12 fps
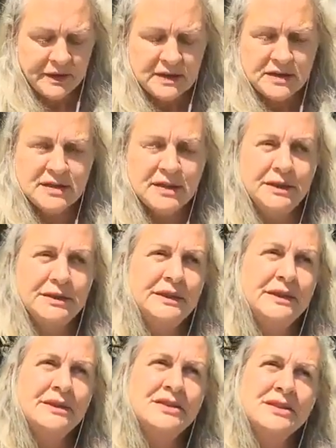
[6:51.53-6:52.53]
So
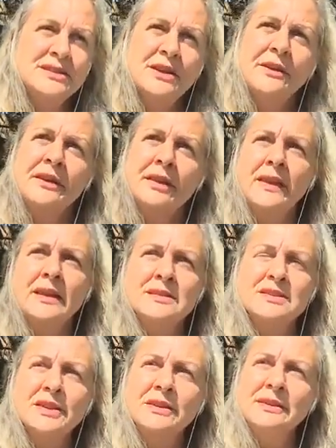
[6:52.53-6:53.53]
you know, just know that things
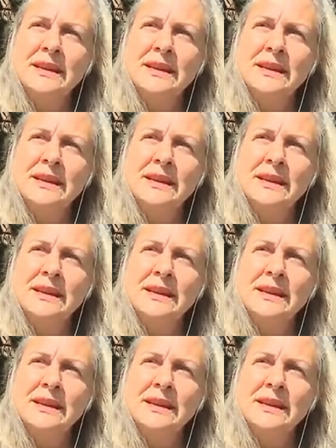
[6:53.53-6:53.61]
don't